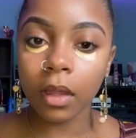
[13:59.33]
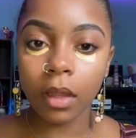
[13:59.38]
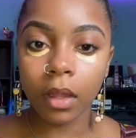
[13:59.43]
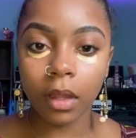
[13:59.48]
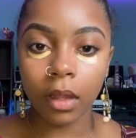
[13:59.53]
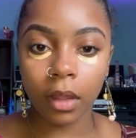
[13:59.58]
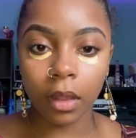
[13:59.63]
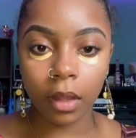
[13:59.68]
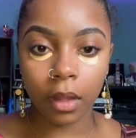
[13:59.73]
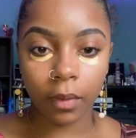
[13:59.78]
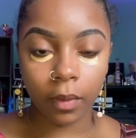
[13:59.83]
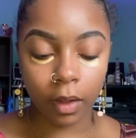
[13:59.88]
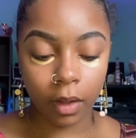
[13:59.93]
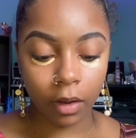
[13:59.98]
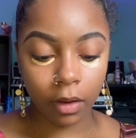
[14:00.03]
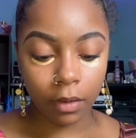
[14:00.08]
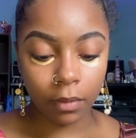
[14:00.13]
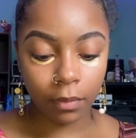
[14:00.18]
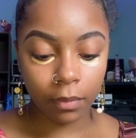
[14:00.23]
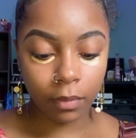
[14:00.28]
And there we
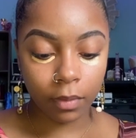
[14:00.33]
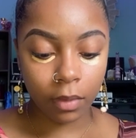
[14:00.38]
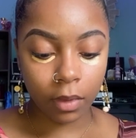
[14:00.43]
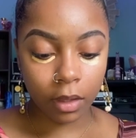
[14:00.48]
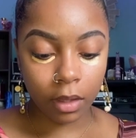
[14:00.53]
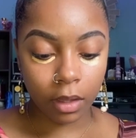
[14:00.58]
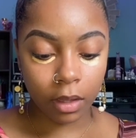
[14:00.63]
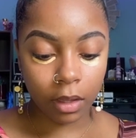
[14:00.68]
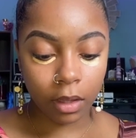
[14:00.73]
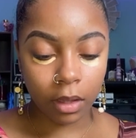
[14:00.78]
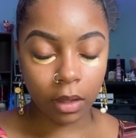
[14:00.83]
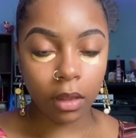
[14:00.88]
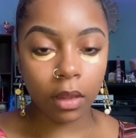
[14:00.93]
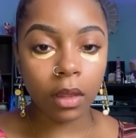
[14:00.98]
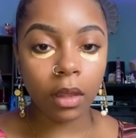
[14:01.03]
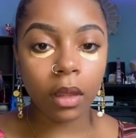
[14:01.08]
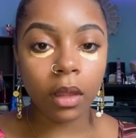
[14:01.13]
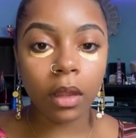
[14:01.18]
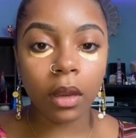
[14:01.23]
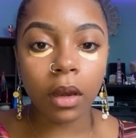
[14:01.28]
are. And
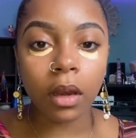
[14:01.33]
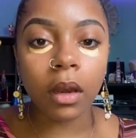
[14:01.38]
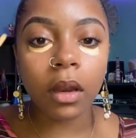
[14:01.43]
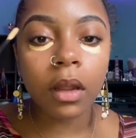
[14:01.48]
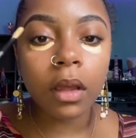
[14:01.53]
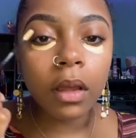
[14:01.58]
then